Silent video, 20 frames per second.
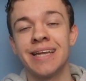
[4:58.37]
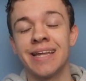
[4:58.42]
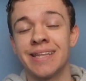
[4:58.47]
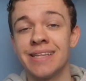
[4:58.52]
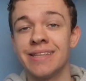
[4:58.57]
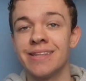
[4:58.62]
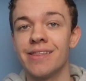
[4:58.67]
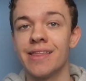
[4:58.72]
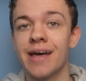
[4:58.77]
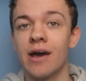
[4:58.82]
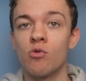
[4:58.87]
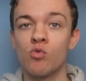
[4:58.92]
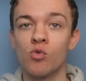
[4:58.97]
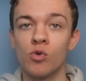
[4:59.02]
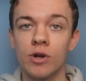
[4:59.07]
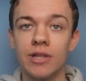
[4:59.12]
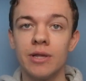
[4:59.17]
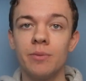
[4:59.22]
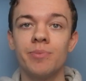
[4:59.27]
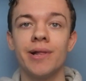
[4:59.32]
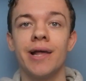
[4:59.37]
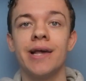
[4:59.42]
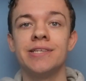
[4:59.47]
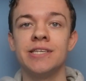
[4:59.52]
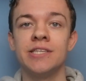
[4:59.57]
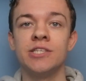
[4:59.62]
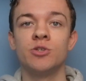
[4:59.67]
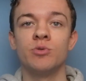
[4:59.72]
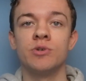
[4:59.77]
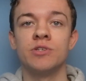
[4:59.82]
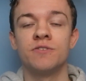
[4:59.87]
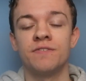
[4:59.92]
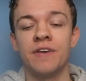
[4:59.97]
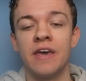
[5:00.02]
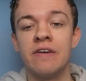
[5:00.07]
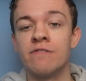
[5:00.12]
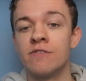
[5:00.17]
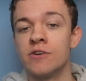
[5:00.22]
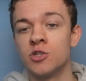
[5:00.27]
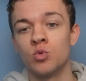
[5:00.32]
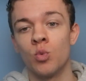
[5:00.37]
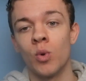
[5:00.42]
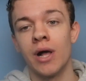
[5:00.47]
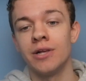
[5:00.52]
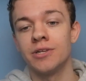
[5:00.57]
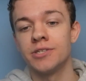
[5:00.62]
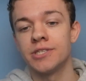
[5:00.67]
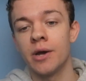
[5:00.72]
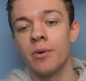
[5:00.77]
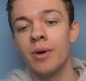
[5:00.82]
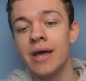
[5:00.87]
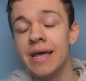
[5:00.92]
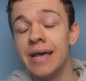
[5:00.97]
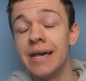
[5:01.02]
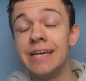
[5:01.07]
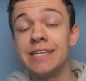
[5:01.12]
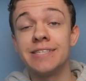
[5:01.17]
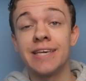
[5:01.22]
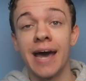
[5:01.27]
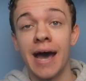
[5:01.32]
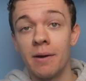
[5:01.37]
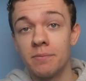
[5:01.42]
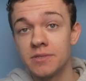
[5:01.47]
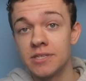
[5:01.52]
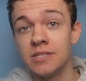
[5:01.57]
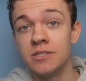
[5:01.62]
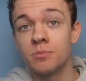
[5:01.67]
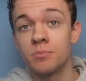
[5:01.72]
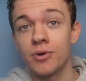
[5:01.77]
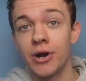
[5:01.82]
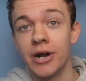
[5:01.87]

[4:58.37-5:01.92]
And I think that that really plays into his favour as well. So he's captained